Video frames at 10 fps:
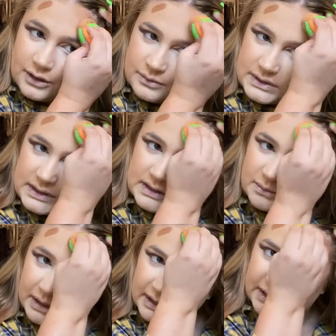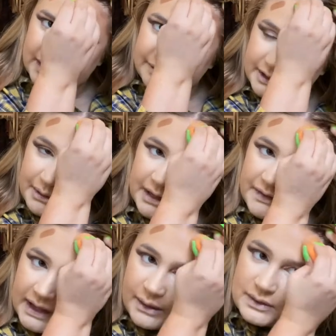comes to summer and you don't do
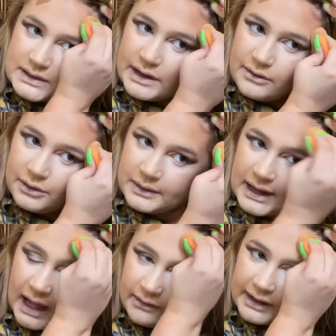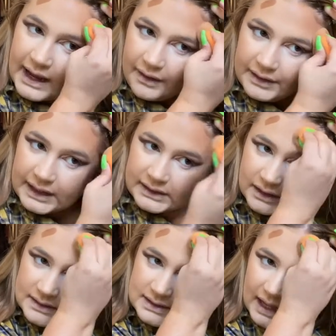anything. Like, I was so good with calorie counting. I'd
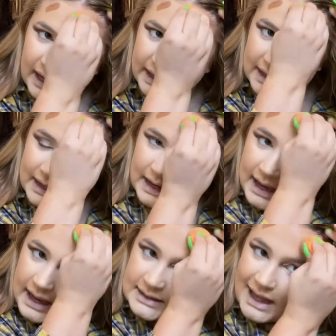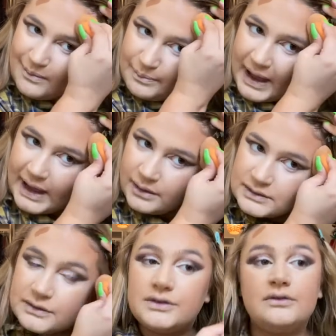lost, like, 10 pounds.
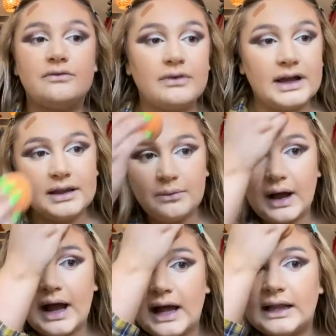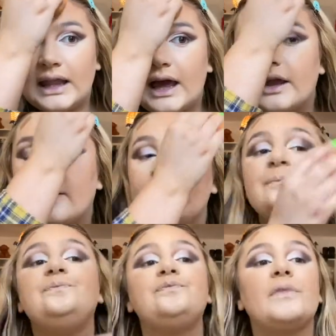I was doing really well. Like,
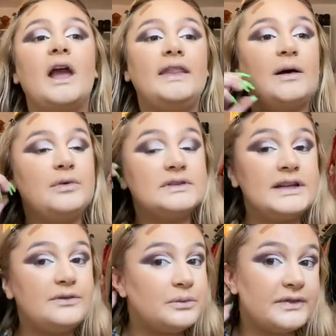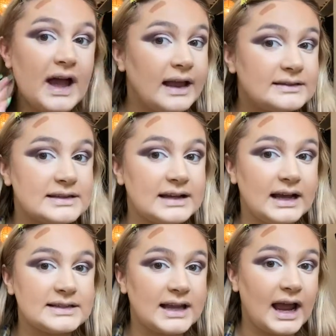and that wasn't even with
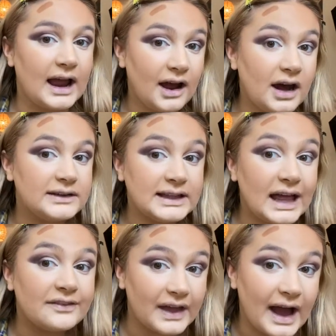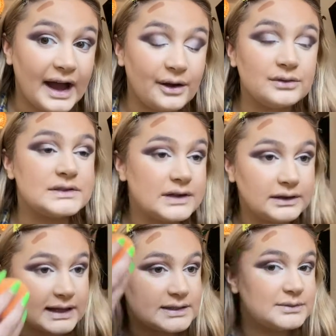exercise. Like, I hardly left the house
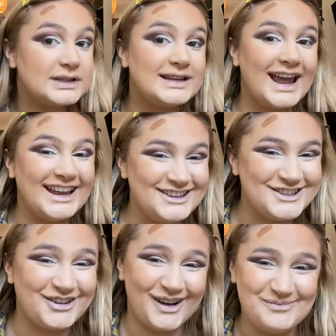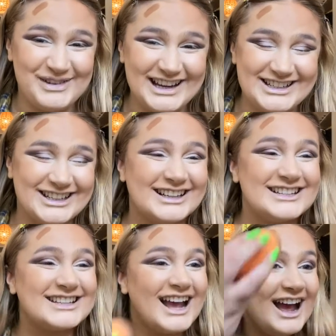unless it was to take Instagram
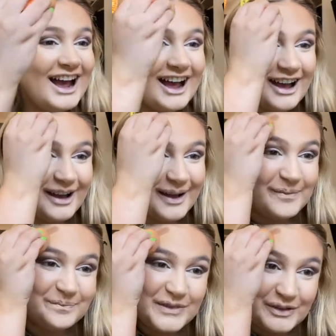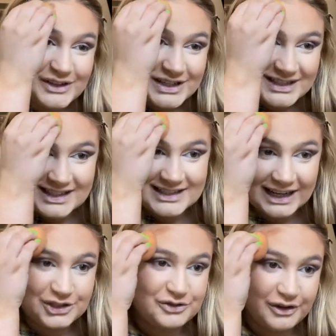pictures, um, which is the
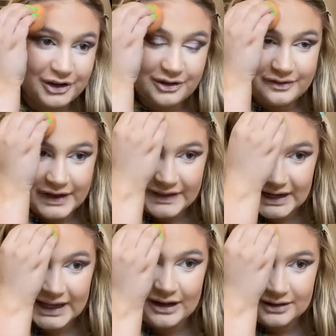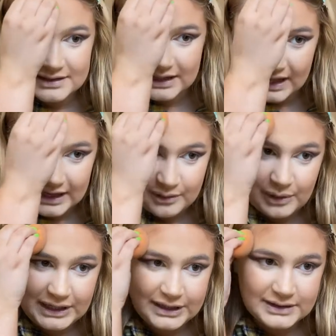sad truth. And then it got to, like, when
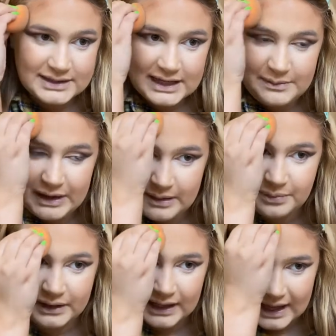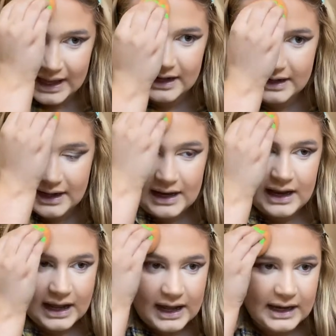you could see people again.
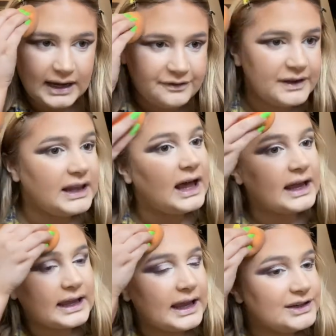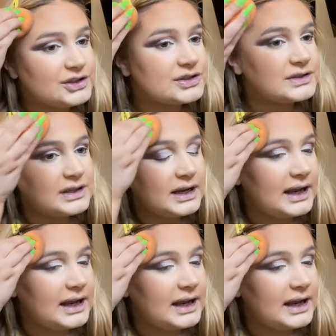And I feel like it just